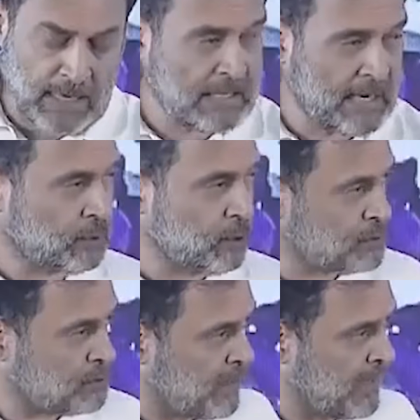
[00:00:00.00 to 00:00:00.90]
I'd like to
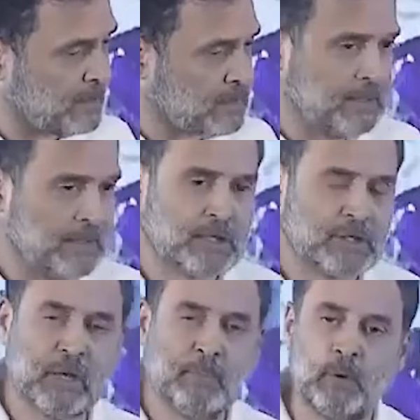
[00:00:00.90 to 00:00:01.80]
thank the
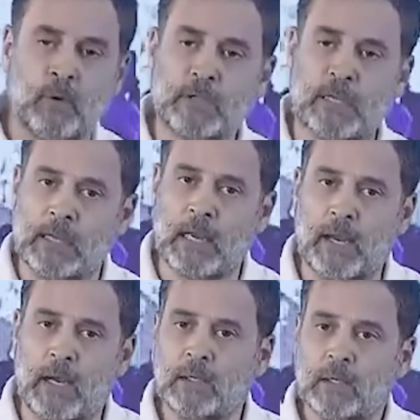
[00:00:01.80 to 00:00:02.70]
leadership of
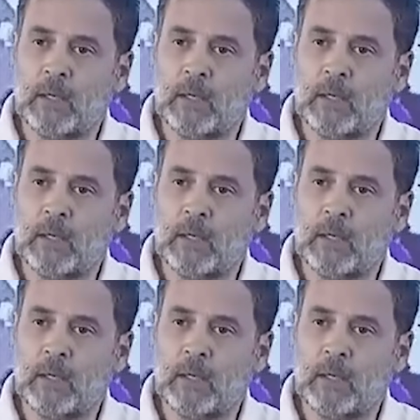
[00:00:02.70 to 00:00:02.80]
Telangana